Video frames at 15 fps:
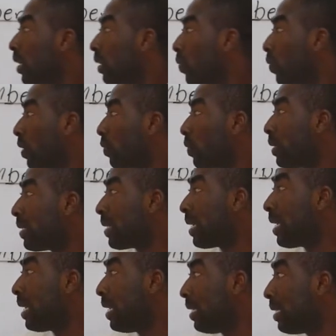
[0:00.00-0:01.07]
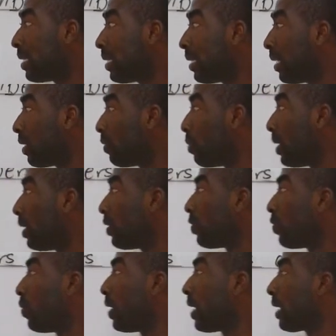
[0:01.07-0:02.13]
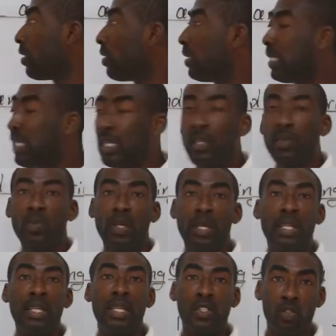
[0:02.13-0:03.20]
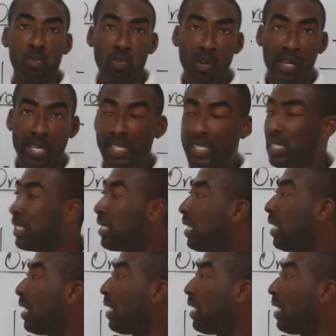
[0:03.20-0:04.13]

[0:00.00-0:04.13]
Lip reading: when we say least, it means we are dealing with the smallest,